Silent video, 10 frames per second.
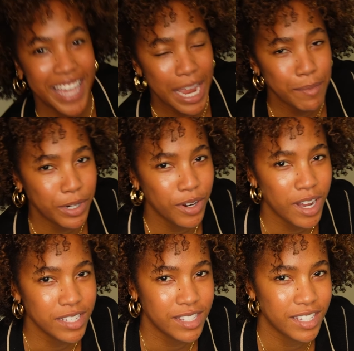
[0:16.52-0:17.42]
came
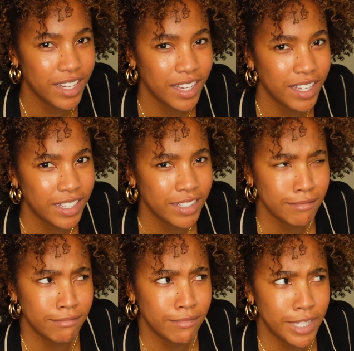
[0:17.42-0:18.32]
across
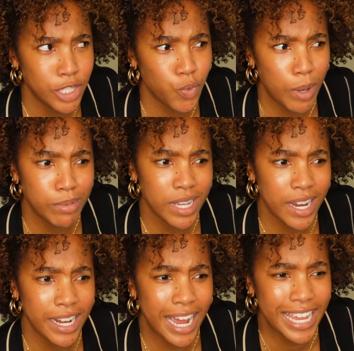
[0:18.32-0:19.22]
this
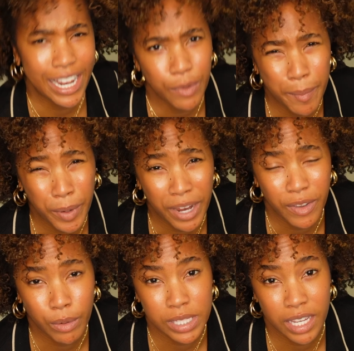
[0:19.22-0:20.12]
website. I can't remember if
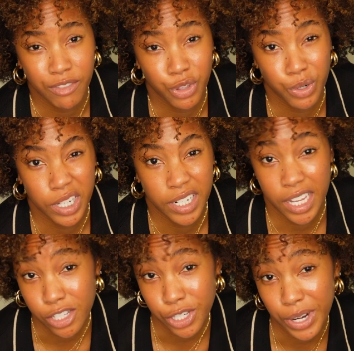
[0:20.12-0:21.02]
it was like through an
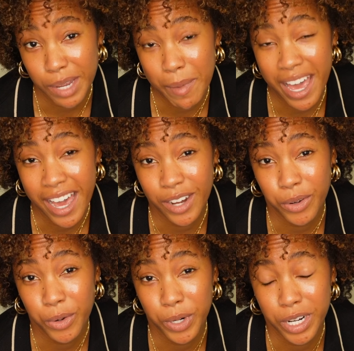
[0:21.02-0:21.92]
Instagram ad
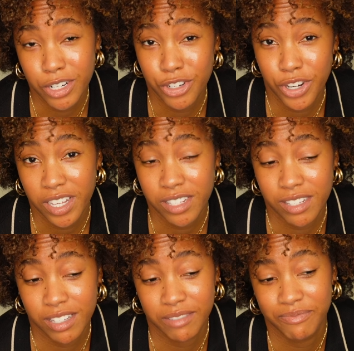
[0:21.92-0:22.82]
or
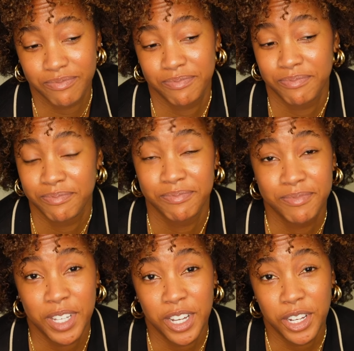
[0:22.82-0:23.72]
just
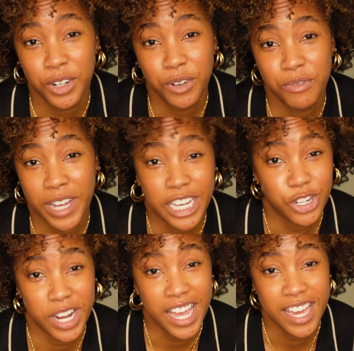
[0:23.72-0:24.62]
a good
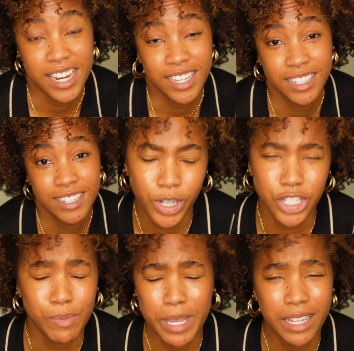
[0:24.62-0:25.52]
old-fashioned ad, or
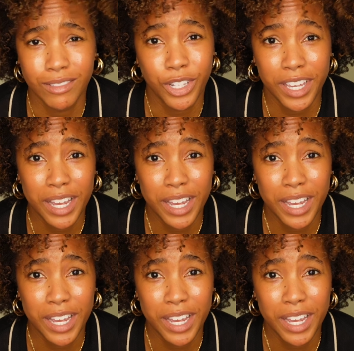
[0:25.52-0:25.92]
just me looking